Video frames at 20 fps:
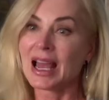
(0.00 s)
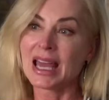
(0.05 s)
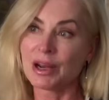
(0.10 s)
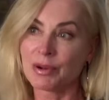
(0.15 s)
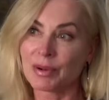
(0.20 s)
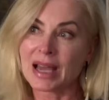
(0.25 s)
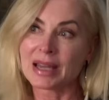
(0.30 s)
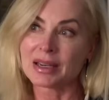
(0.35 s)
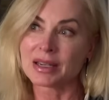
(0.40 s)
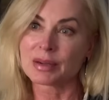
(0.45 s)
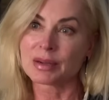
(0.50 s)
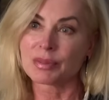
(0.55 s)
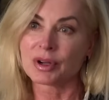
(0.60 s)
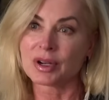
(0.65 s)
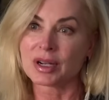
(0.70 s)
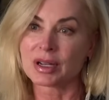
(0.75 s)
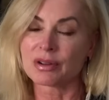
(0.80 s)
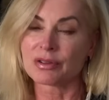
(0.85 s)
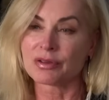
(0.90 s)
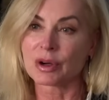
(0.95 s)
Anyway, I ended up
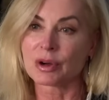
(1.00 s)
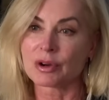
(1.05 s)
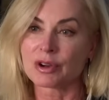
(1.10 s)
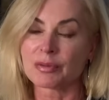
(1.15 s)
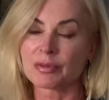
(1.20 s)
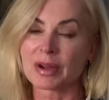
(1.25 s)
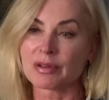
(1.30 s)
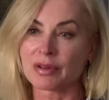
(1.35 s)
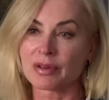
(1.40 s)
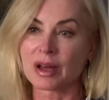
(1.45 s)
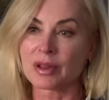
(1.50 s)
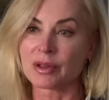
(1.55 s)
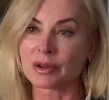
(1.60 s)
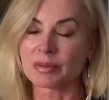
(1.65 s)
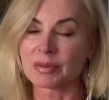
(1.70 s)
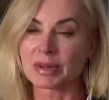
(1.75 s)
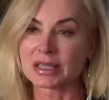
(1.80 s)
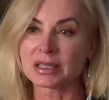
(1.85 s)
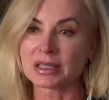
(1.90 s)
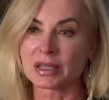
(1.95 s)
putting a photo of my father
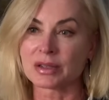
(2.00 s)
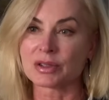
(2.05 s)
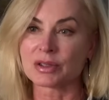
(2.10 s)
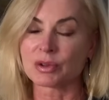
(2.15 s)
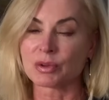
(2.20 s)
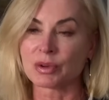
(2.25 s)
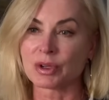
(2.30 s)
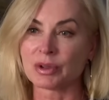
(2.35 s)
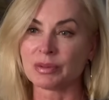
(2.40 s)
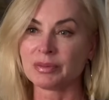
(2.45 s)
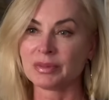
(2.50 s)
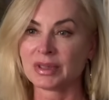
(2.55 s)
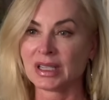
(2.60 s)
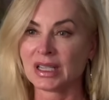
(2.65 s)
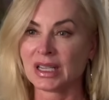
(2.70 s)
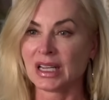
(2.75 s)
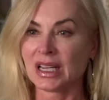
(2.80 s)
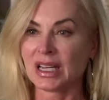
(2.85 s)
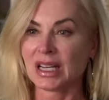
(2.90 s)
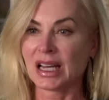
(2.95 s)
in my son's room,
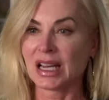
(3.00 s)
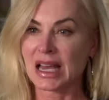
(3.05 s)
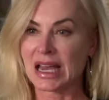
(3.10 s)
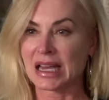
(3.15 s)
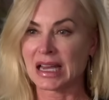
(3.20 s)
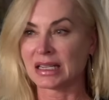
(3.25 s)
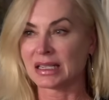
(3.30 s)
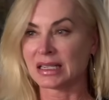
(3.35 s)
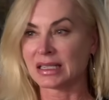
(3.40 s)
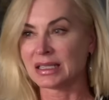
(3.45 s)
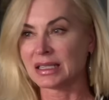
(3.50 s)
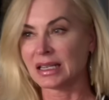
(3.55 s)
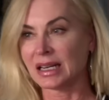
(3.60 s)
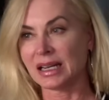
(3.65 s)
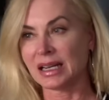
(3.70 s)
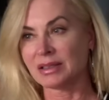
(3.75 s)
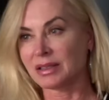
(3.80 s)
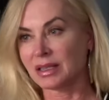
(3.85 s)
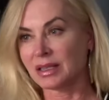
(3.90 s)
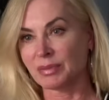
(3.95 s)
and
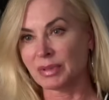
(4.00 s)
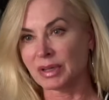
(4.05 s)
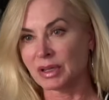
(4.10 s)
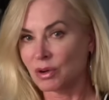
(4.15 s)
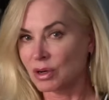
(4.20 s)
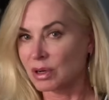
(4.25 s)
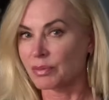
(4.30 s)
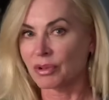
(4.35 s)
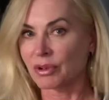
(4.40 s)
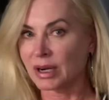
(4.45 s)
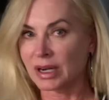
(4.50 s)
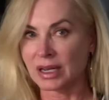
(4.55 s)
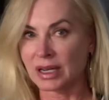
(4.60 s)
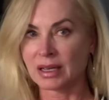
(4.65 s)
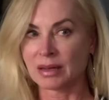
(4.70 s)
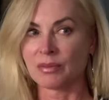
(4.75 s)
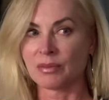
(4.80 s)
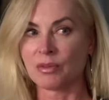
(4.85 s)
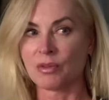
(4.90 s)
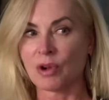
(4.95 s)
I ended up incorporating
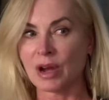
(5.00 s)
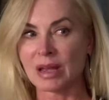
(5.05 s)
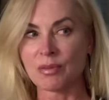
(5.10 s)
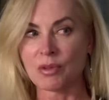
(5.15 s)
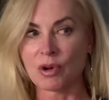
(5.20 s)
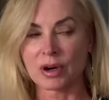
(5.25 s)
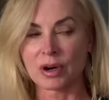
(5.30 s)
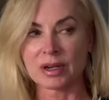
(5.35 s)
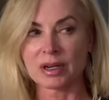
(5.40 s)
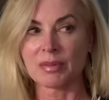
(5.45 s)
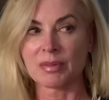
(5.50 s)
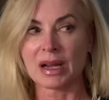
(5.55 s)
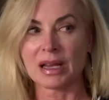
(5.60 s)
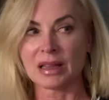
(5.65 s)
him way more into